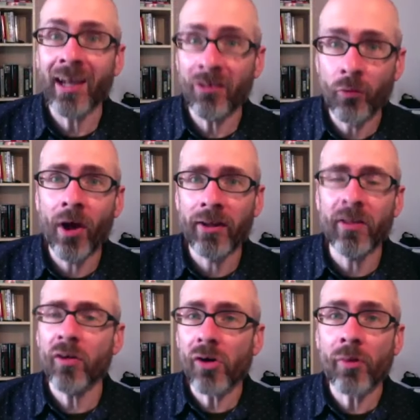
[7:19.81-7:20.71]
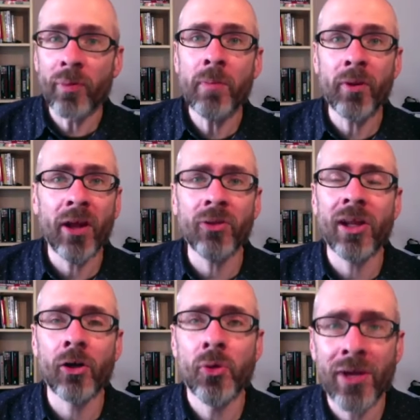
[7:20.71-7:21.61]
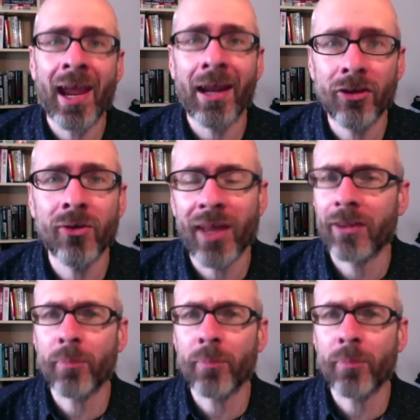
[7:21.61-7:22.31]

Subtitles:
guess what? There are people out there who can't do that.